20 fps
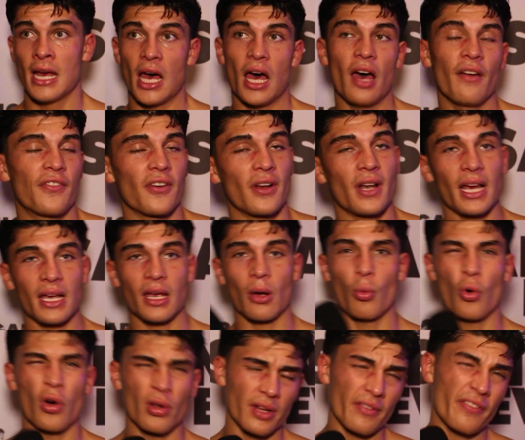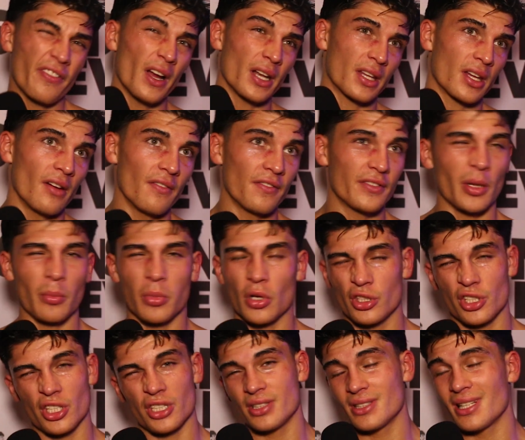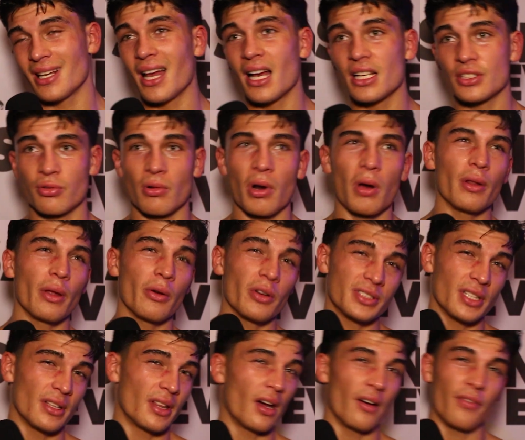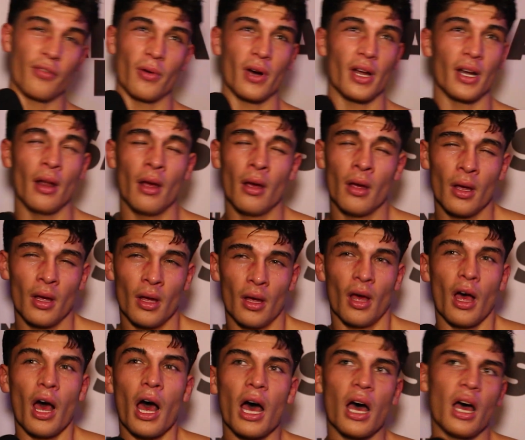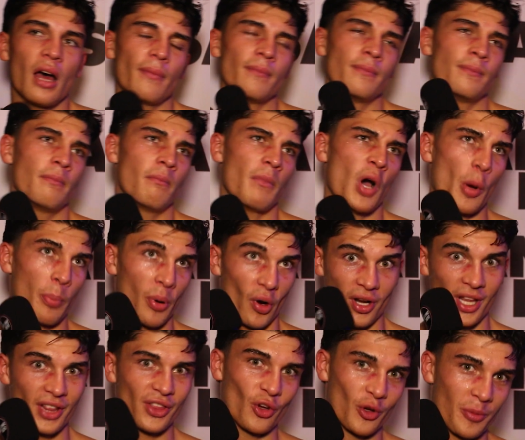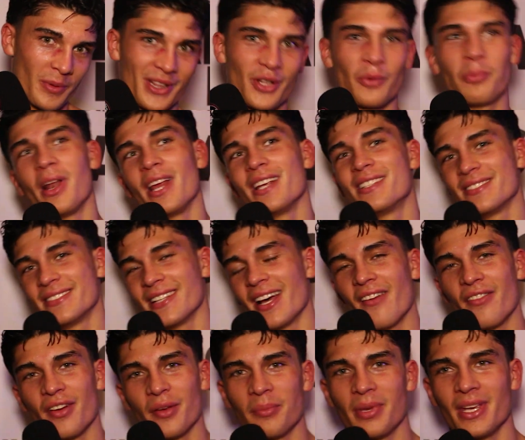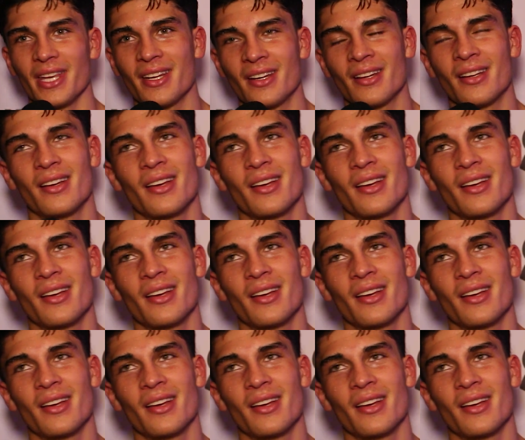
I feel like I won the fight comfortable. Just the last round, it was a tough one. My opponent took me to places I haven't been.